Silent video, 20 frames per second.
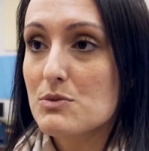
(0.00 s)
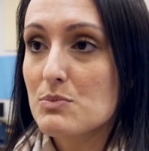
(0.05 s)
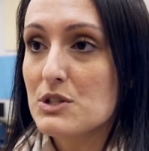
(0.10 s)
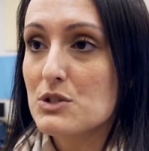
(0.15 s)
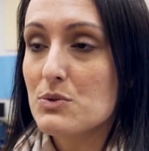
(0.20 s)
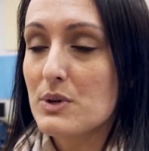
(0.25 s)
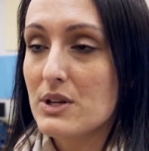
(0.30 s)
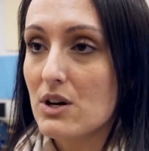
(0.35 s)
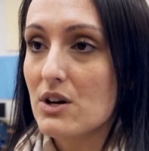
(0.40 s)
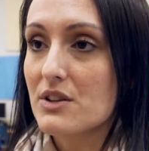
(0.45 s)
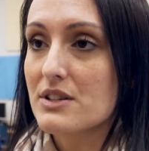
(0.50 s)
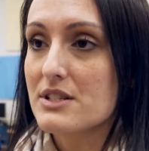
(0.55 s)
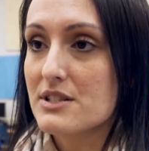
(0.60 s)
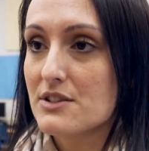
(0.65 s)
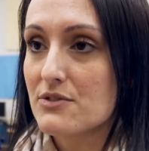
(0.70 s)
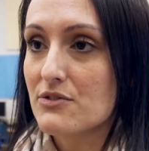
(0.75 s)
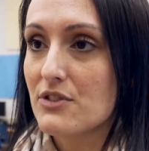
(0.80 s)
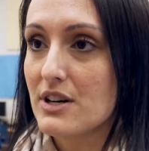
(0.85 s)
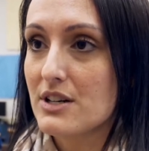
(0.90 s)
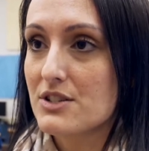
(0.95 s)
between all the
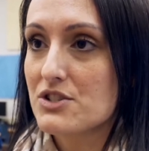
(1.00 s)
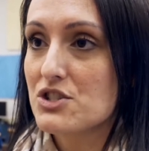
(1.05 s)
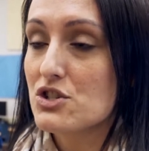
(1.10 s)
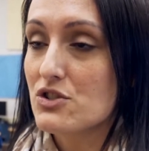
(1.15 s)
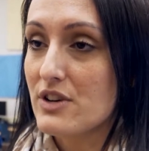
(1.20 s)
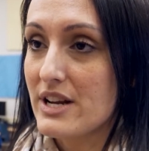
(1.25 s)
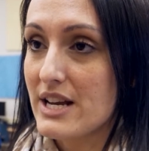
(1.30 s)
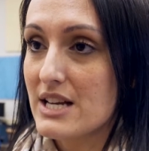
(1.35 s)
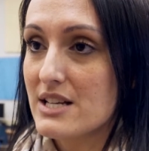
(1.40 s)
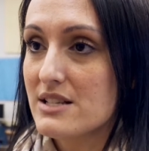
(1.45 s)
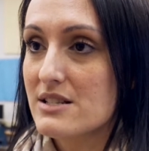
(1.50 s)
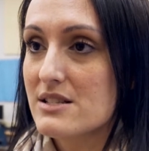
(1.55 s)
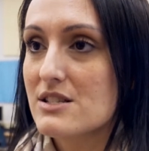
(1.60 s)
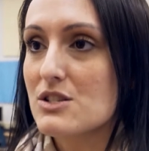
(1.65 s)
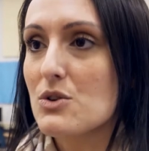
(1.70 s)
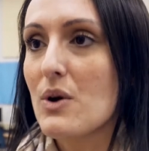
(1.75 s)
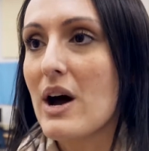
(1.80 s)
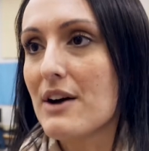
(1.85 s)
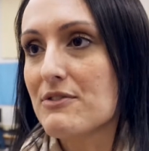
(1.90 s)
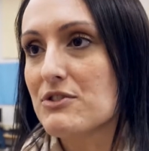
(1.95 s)
different strands,
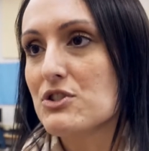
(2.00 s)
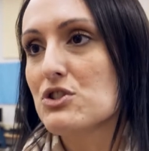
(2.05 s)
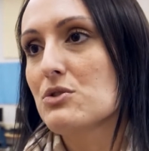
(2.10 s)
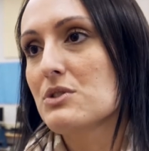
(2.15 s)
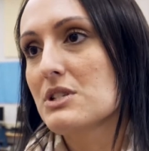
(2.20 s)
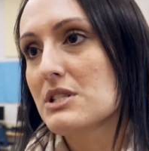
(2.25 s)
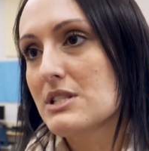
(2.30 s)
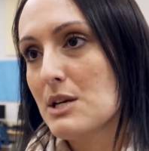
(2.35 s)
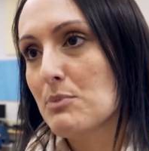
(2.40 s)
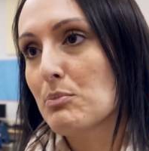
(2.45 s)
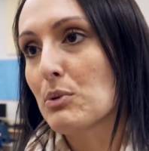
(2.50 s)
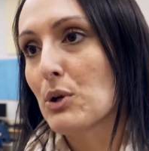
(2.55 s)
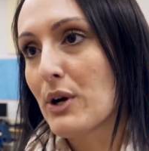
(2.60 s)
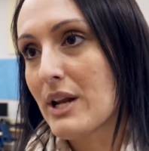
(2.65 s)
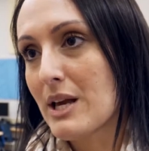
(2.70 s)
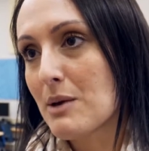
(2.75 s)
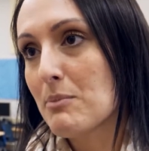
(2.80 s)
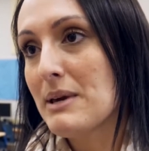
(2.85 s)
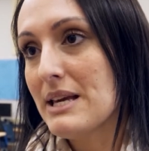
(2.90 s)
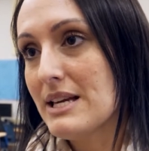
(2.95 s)
you have to do the deep
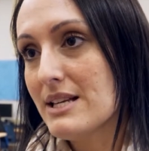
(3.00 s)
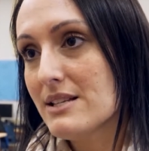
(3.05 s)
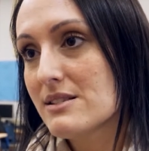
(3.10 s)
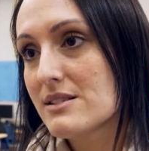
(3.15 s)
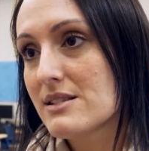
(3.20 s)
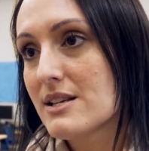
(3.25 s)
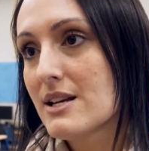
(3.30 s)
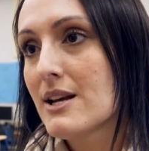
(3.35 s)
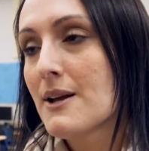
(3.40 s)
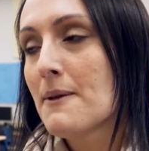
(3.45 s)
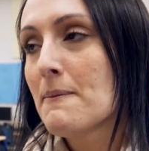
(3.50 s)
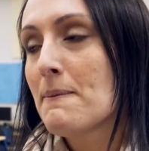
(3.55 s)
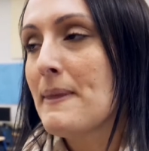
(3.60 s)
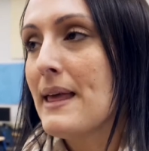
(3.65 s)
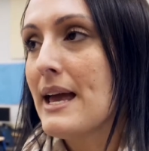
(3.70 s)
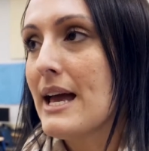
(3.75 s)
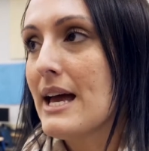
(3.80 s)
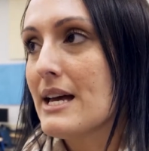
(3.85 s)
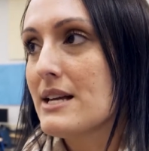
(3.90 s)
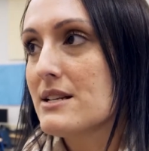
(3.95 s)
learning piece,
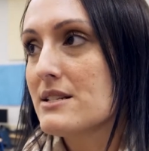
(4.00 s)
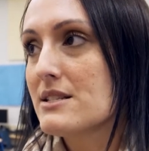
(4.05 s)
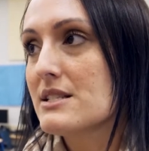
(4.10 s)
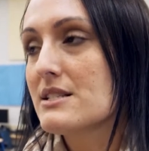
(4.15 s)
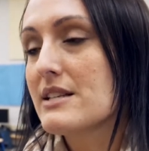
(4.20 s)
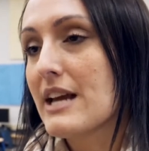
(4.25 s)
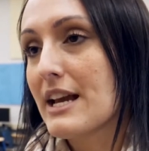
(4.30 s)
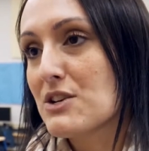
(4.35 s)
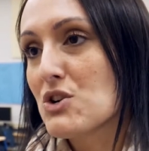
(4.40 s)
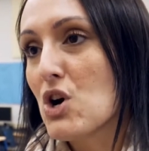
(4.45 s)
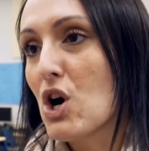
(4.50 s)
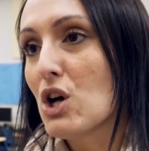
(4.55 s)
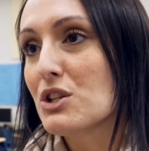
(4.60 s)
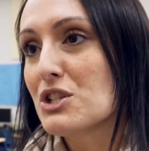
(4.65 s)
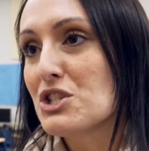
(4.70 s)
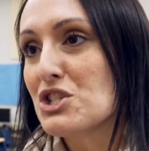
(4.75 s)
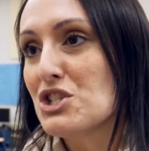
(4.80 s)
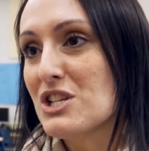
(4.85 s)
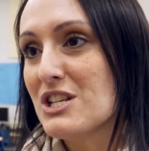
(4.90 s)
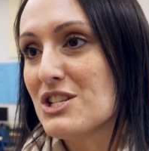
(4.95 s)
and the
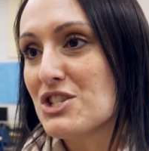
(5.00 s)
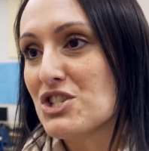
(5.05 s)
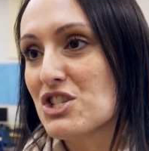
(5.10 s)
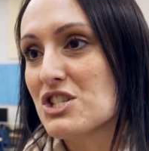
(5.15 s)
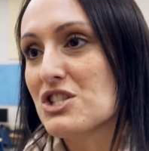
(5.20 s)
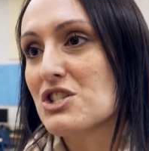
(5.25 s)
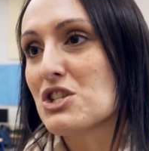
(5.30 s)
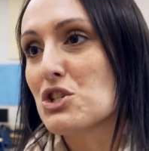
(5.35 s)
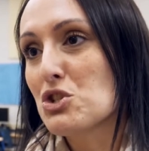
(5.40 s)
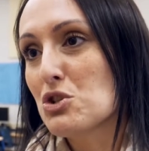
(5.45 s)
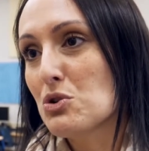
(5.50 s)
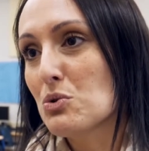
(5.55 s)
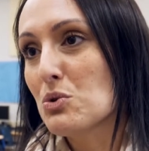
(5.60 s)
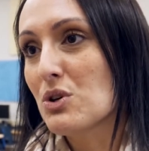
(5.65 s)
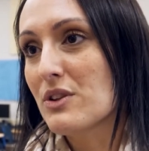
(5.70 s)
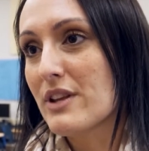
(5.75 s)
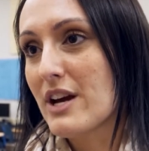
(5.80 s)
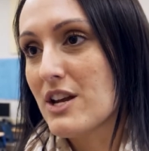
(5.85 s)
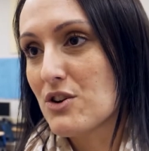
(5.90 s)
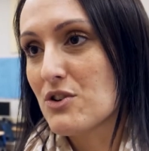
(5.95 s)
technology is just the tool that